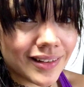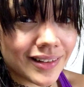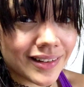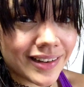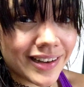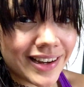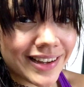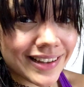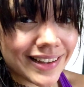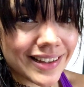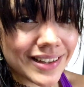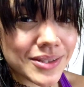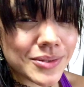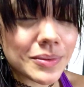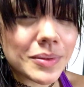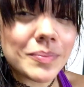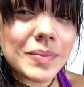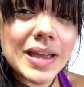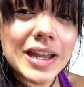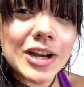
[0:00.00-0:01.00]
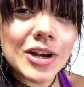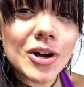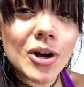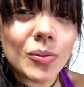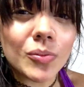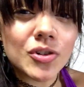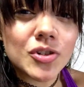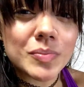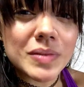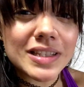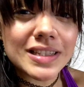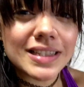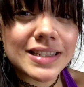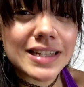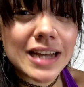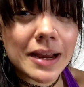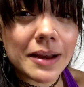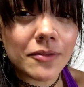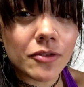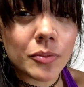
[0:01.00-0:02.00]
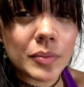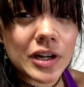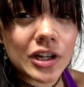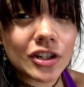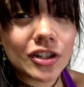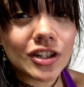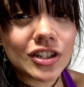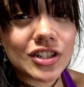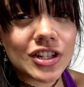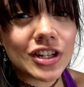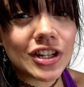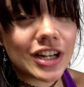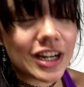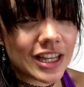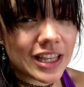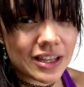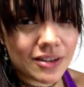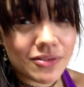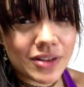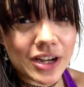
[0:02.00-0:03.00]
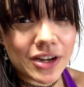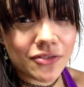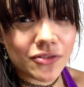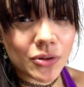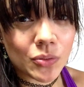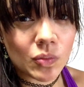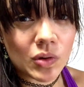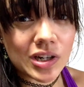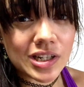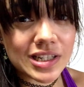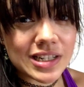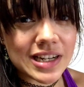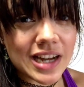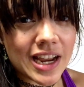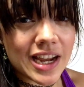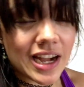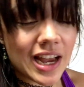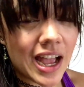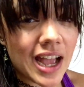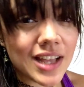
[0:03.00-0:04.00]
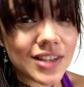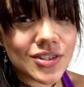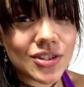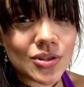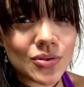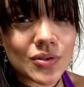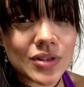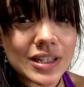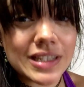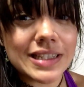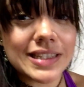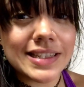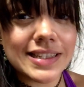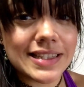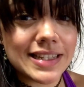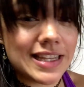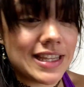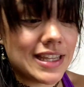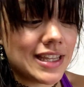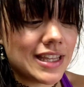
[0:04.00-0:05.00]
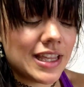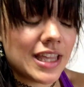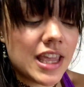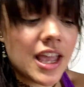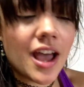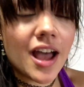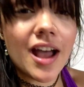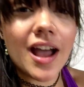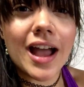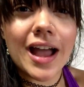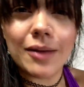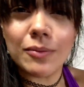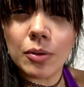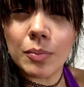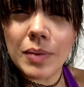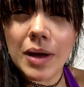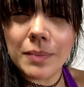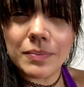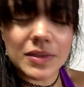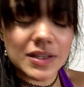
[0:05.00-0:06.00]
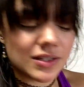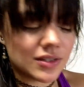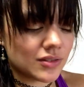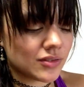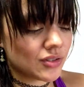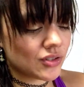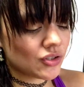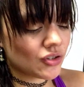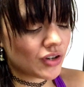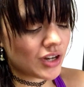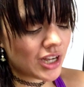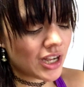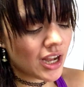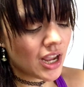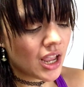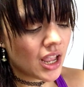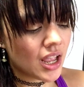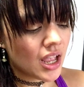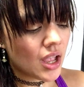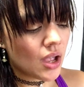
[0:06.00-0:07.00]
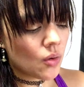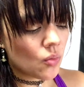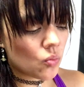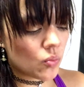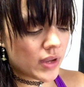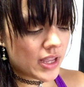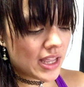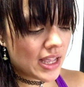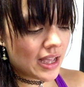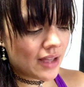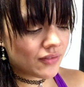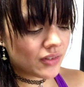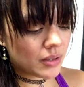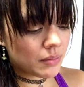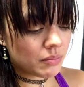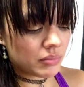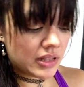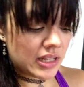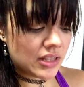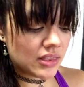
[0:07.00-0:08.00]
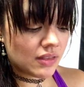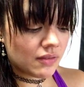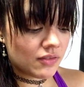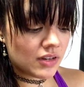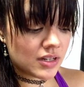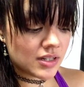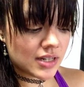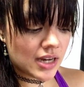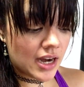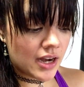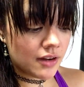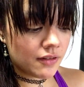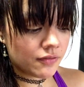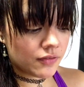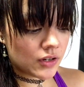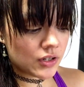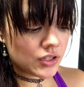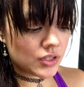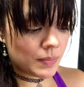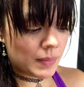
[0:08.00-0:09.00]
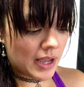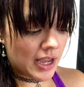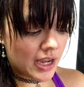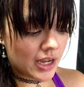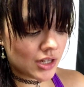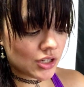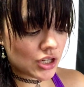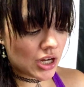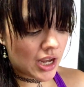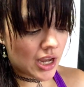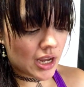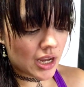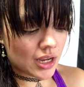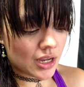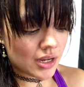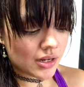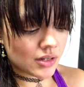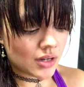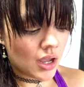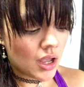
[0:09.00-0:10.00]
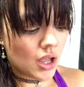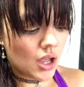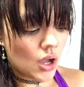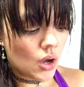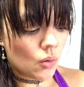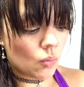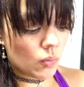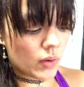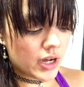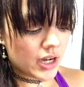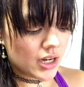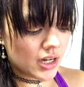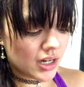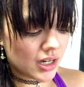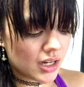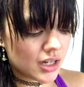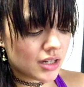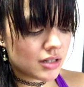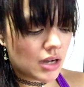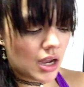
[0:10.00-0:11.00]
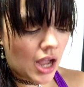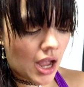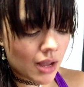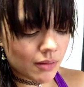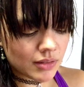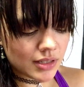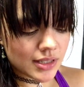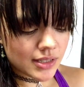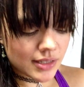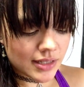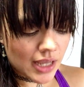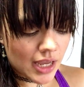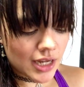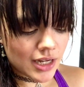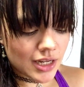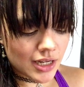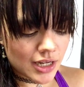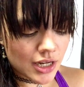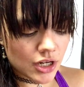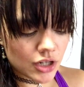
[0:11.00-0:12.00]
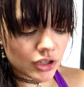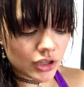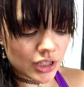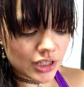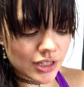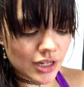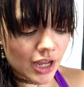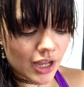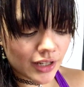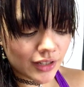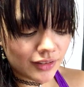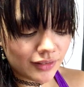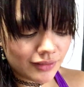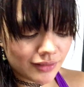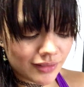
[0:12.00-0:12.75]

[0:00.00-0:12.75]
All right, guys, we made it home, which means it's time for me to cook dinner and get ready for work tonight. As you can see here, I will pop this on the screen, we have completed the entire first page and we're, I would say, nearly done.